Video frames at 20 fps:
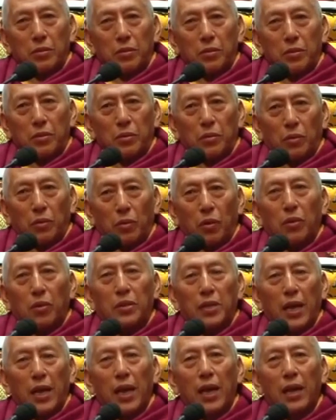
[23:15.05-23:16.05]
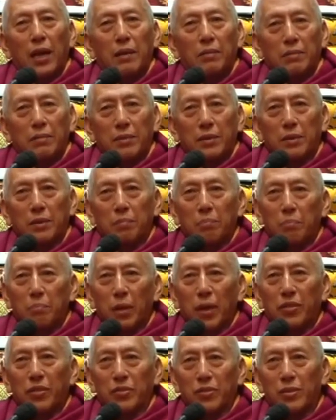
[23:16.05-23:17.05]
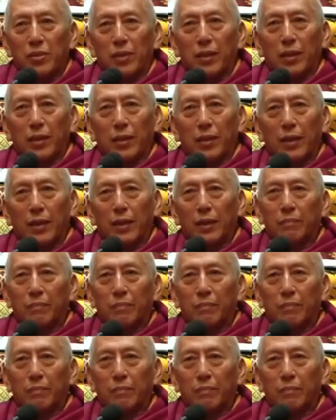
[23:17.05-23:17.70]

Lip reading: do not have the basic,